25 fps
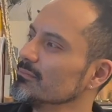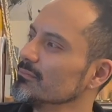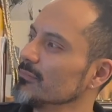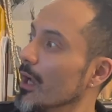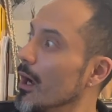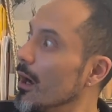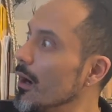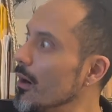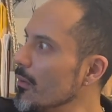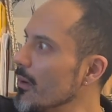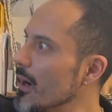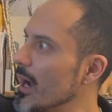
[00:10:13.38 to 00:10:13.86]

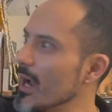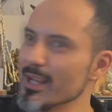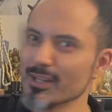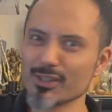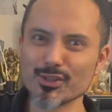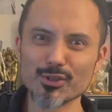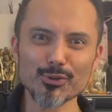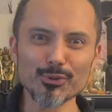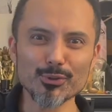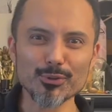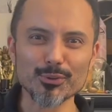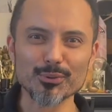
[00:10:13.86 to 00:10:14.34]
oh, I
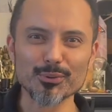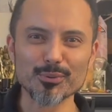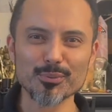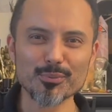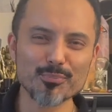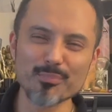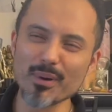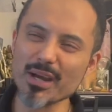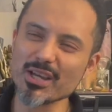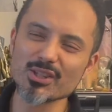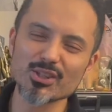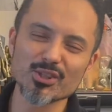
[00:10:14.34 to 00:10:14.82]
do,
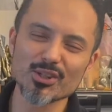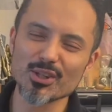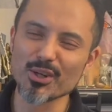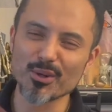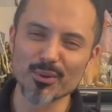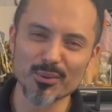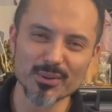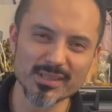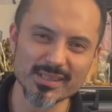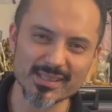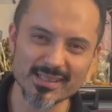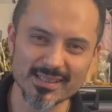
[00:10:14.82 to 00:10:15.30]
by sheer
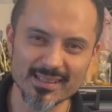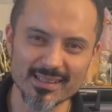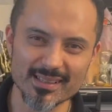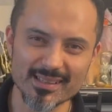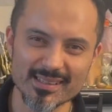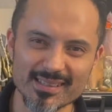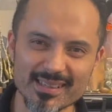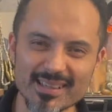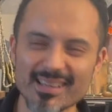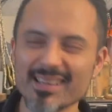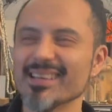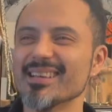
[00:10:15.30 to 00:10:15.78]

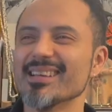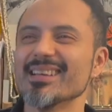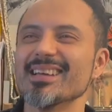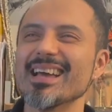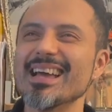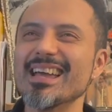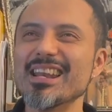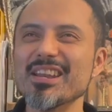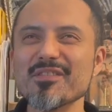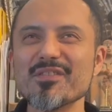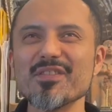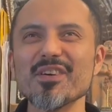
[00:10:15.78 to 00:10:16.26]
coincidence.
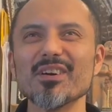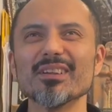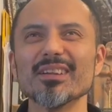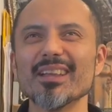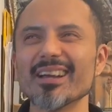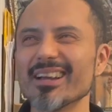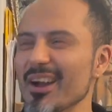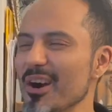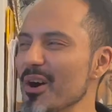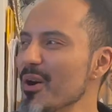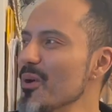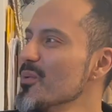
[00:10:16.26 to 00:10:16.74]
And it felt
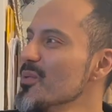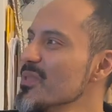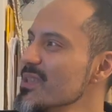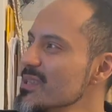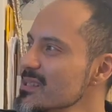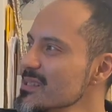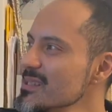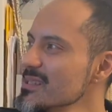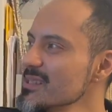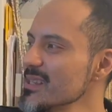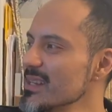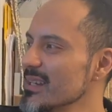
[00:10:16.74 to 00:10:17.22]
like, oh, this
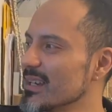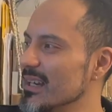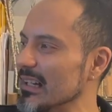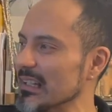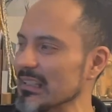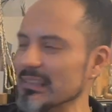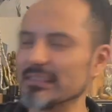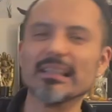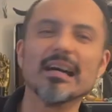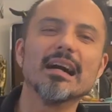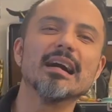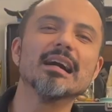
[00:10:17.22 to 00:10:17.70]
is like
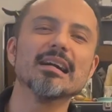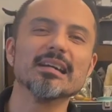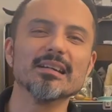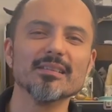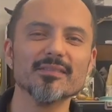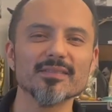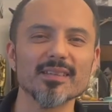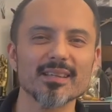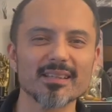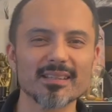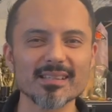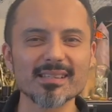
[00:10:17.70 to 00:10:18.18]
alive.
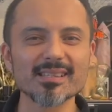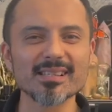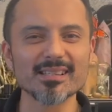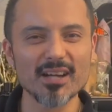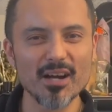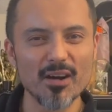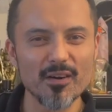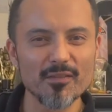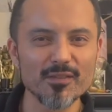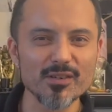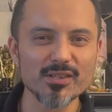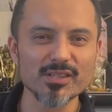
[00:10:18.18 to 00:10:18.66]
Like it's a
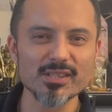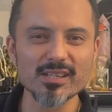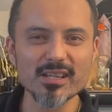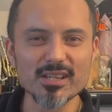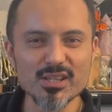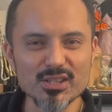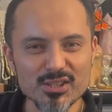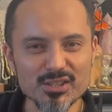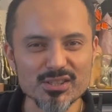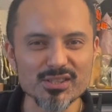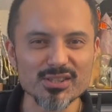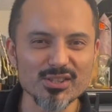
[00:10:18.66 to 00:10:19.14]

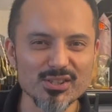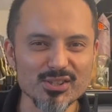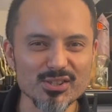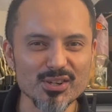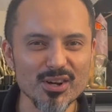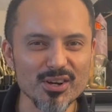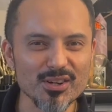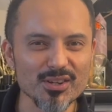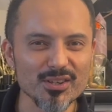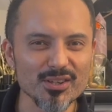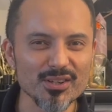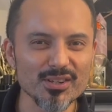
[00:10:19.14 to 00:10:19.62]
conversation
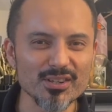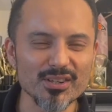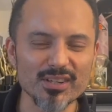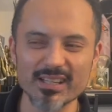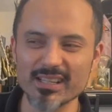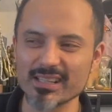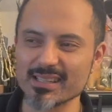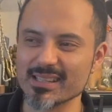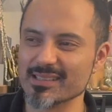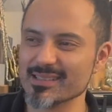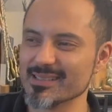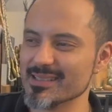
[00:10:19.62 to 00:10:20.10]
starter.
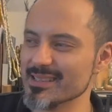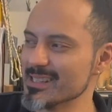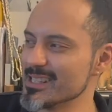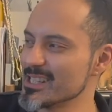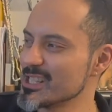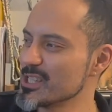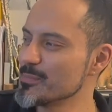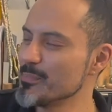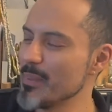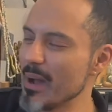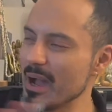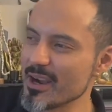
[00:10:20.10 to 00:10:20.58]
It
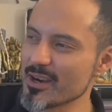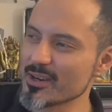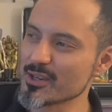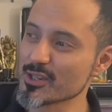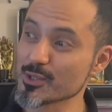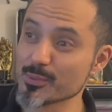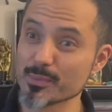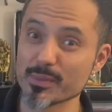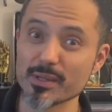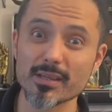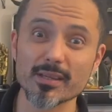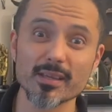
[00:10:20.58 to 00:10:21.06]
inspires
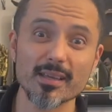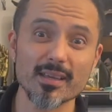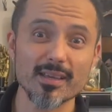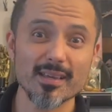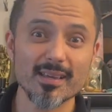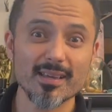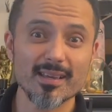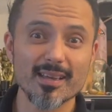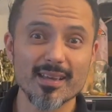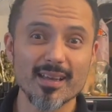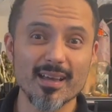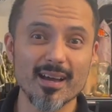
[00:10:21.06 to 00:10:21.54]
me.
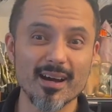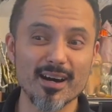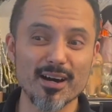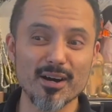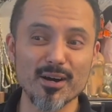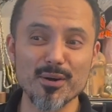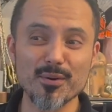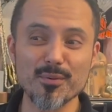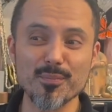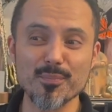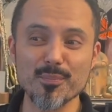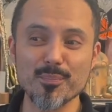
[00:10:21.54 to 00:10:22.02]

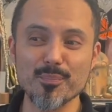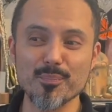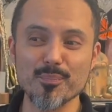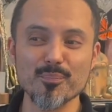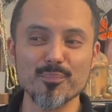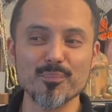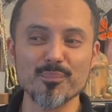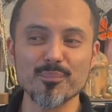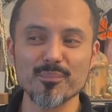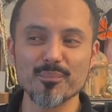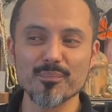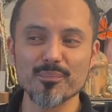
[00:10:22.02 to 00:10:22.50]
And
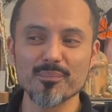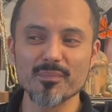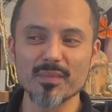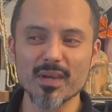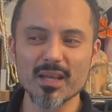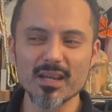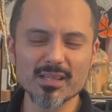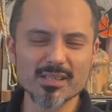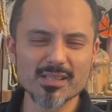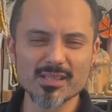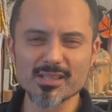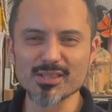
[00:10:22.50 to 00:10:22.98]

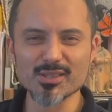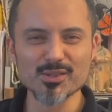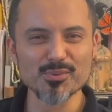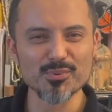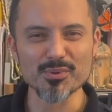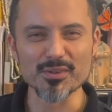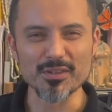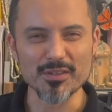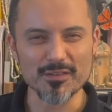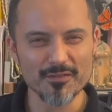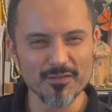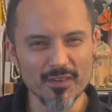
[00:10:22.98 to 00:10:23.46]
it's just
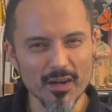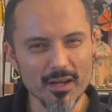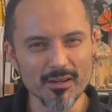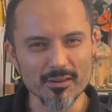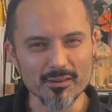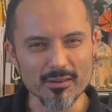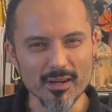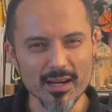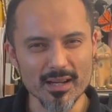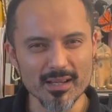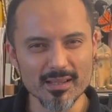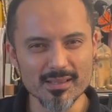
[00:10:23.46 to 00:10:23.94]
really fun,
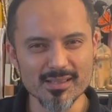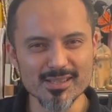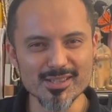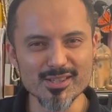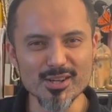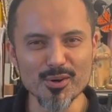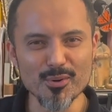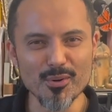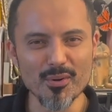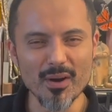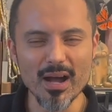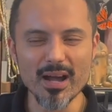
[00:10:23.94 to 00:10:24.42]
right?
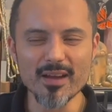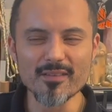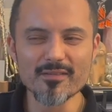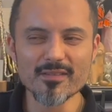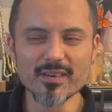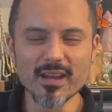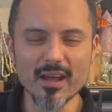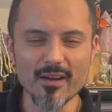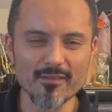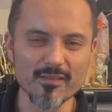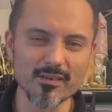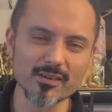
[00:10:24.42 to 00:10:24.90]
So I've
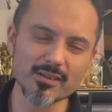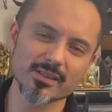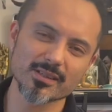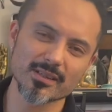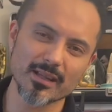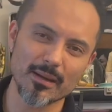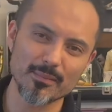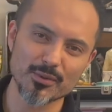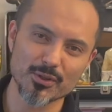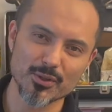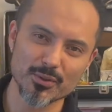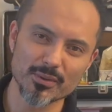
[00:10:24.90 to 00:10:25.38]
never
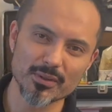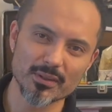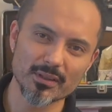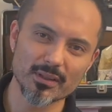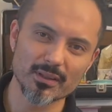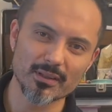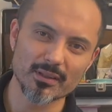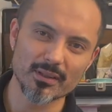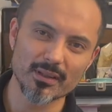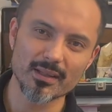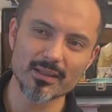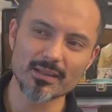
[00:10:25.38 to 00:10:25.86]
stopped doing
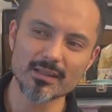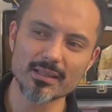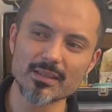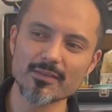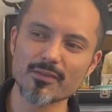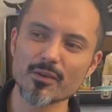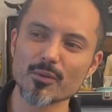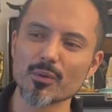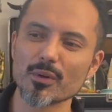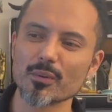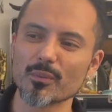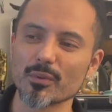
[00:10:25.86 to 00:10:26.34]
it. And
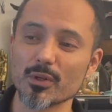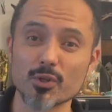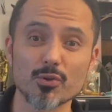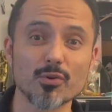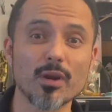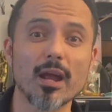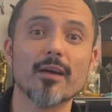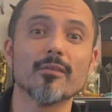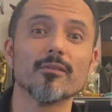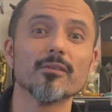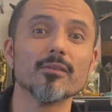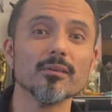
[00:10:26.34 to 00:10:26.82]
even when we
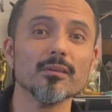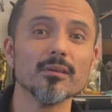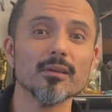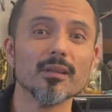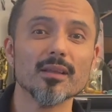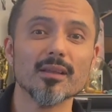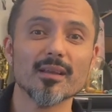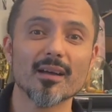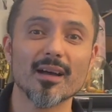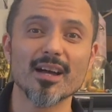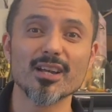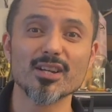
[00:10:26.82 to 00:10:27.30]
travel,
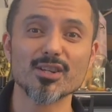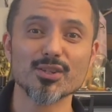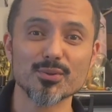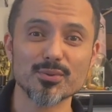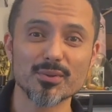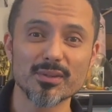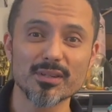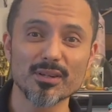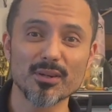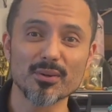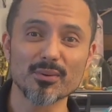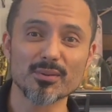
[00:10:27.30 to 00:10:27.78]
I do
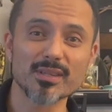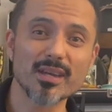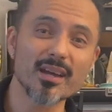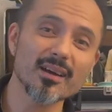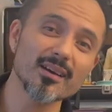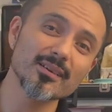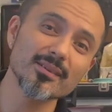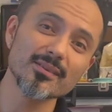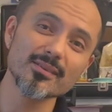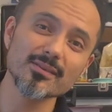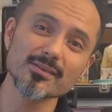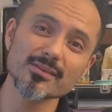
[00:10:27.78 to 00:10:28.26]
it in
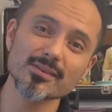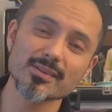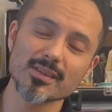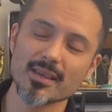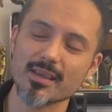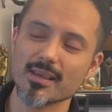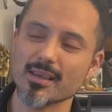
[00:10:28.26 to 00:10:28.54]
hotels